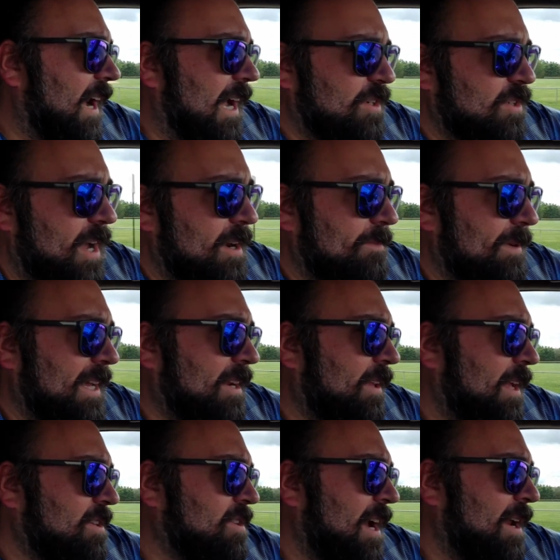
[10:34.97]
I tried a beetle.
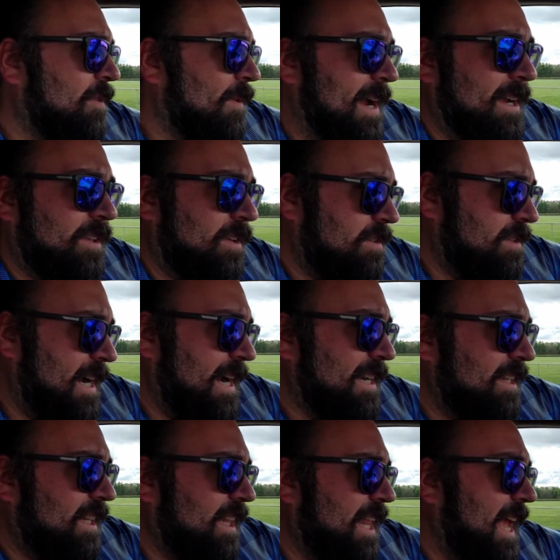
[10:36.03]
I tried a regular tiny
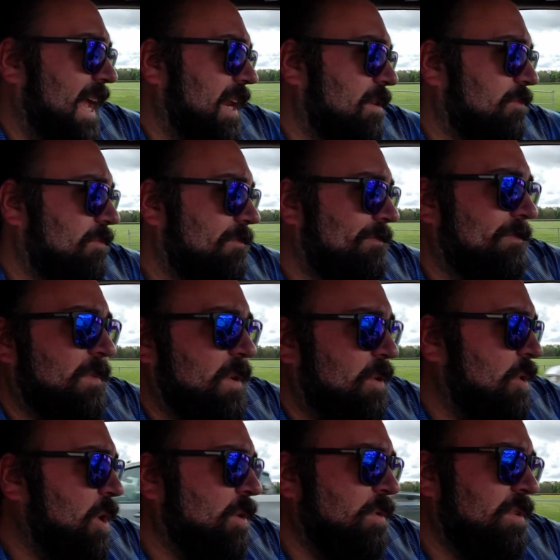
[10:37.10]
little ant.
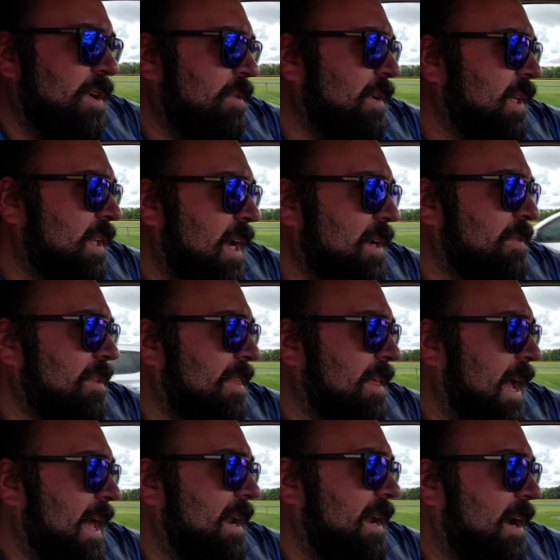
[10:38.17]
No real luck with
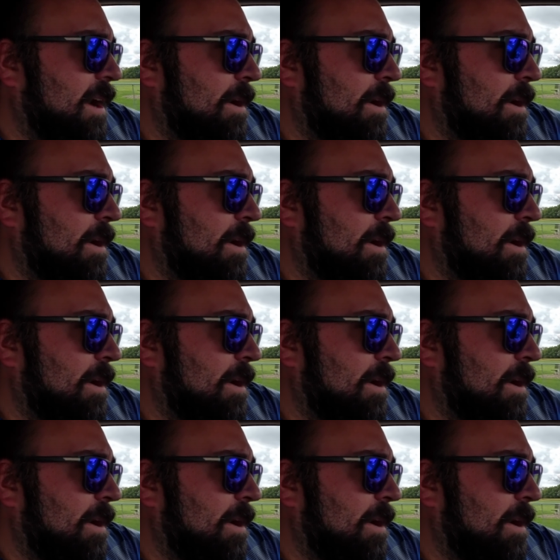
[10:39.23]
that.